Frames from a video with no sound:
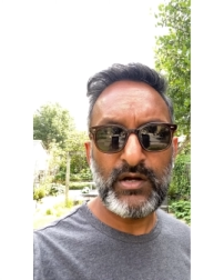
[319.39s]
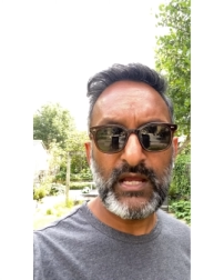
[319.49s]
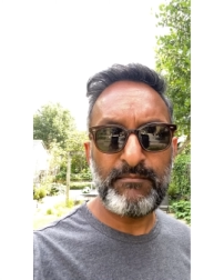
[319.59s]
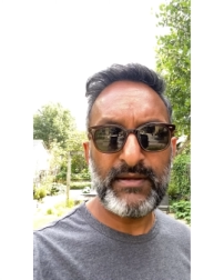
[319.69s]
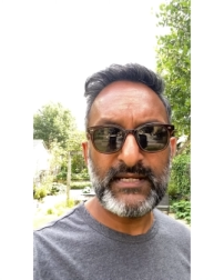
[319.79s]

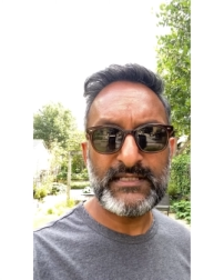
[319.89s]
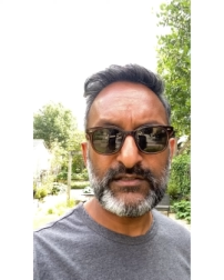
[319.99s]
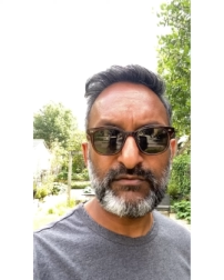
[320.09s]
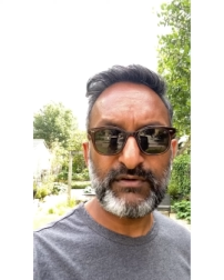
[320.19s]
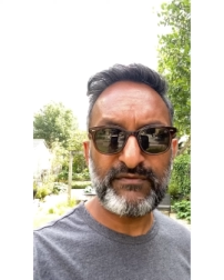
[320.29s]
ability
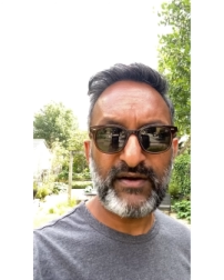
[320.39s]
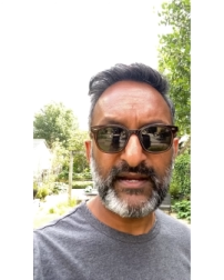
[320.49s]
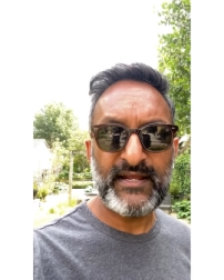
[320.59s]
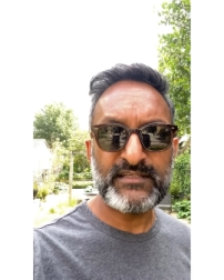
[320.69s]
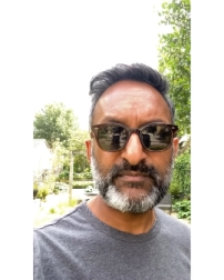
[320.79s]
to
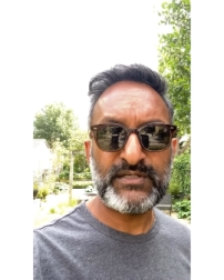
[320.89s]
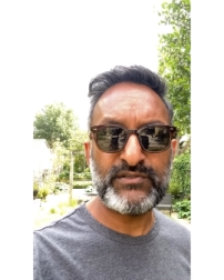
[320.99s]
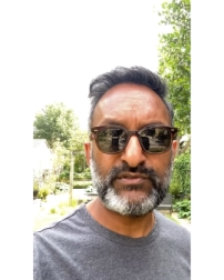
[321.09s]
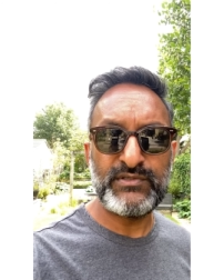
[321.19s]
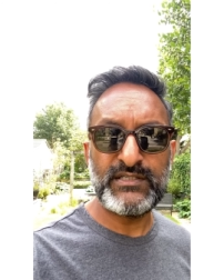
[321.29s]
refinance
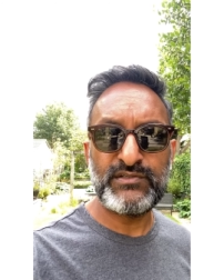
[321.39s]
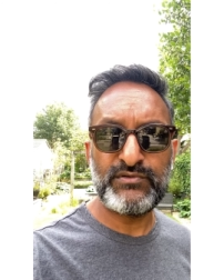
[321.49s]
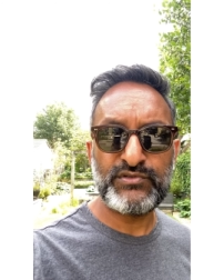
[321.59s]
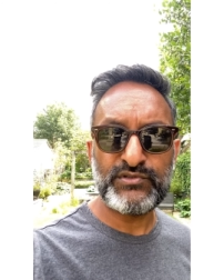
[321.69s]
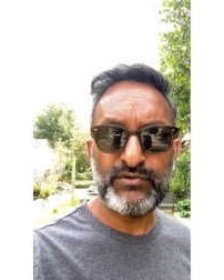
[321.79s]
because you need to
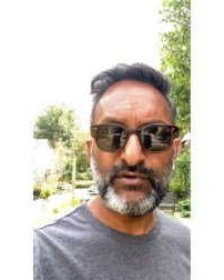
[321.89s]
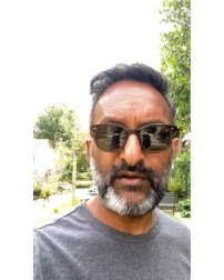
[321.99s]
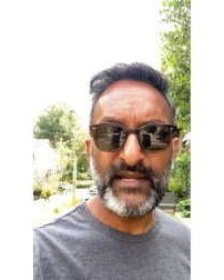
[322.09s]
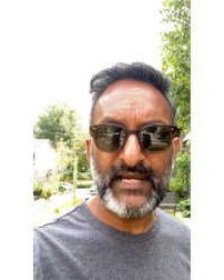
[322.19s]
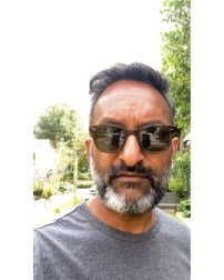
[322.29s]
show
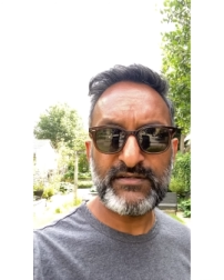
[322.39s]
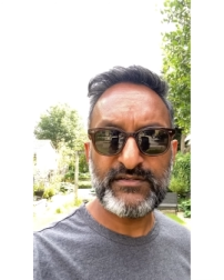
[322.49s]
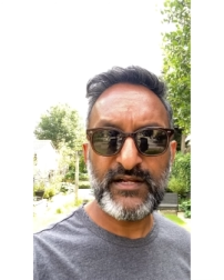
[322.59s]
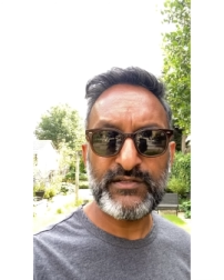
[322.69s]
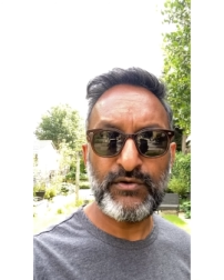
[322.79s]
on land registry
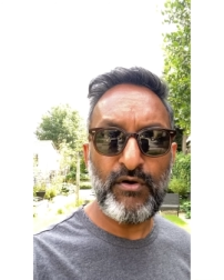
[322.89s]
that you